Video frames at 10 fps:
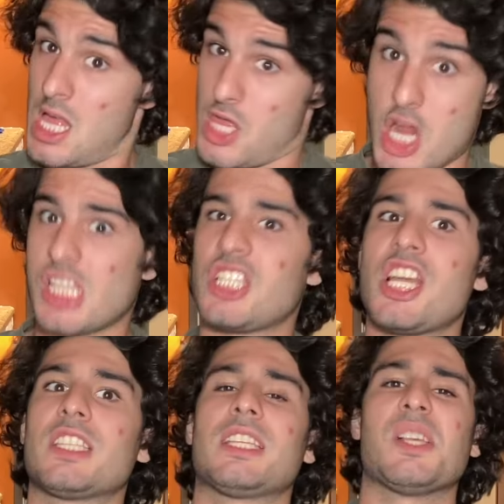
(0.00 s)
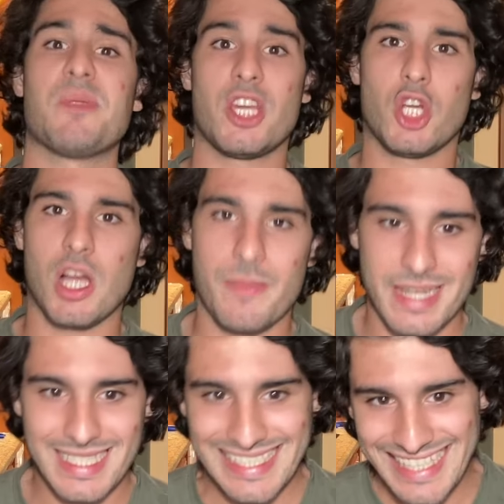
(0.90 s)
there's a chance that somebody could come in
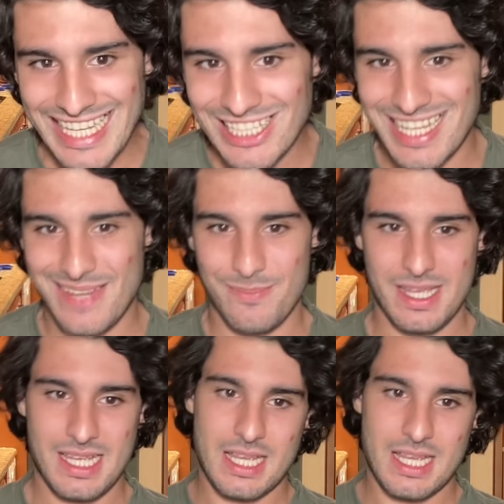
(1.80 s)
and steal him.